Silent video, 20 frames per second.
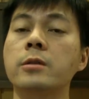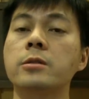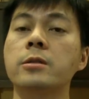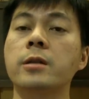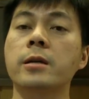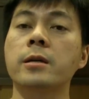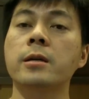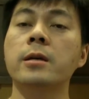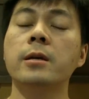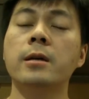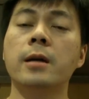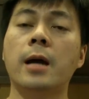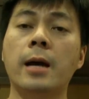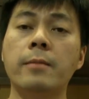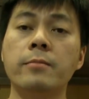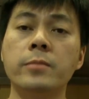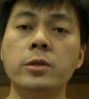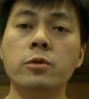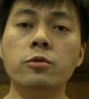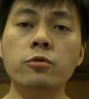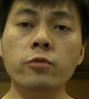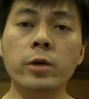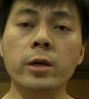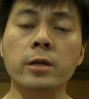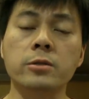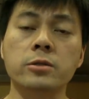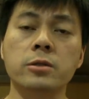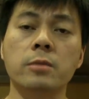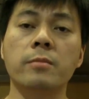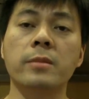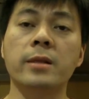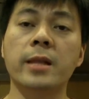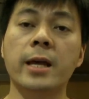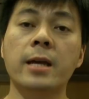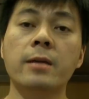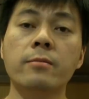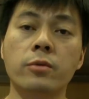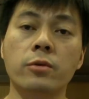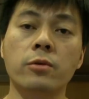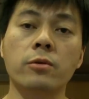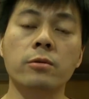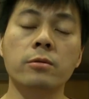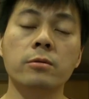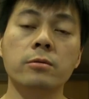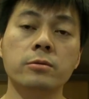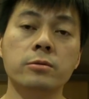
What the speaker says: It's like I'm doing some labor